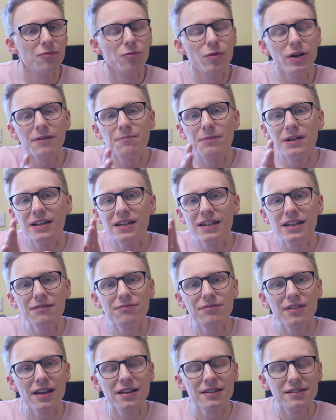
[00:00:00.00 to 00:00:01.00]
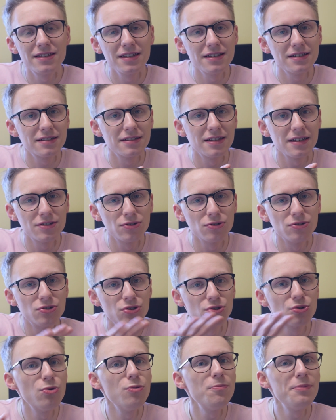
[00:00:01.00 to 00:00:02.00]
believe there's this sort of
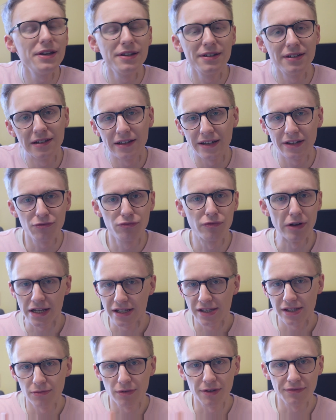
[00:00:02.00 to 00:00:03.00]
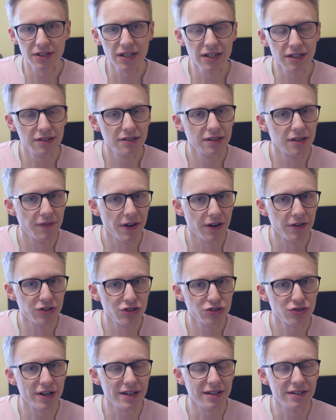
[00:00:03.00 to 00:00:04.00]
scorpion-like race that we've seen in the
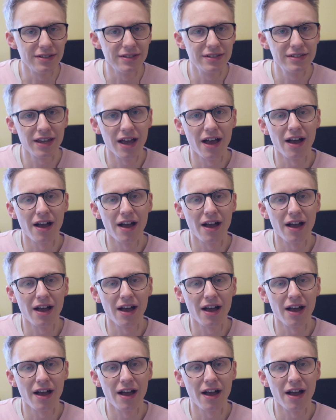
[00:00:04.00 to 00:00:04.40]
various trailers,